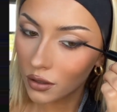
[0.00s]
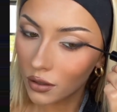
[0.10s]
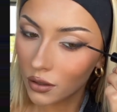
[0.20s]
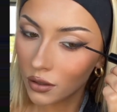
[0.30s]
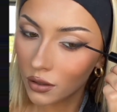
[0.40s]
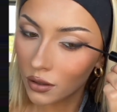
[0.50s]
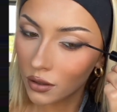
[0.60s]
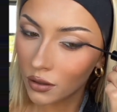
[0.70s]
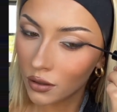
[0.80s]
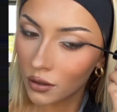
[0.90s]

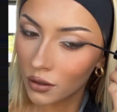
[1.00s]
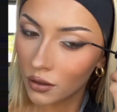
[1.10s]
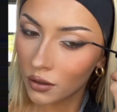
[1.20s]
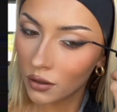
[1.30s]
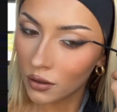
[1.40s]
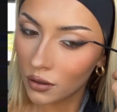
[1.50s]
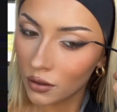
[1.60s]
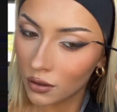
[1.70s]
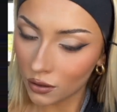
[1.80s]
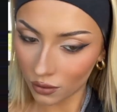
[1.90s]

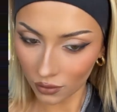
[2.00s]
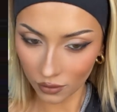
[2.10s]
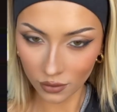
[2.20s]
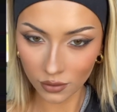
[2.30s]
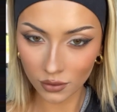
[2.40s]
Nobody speaks.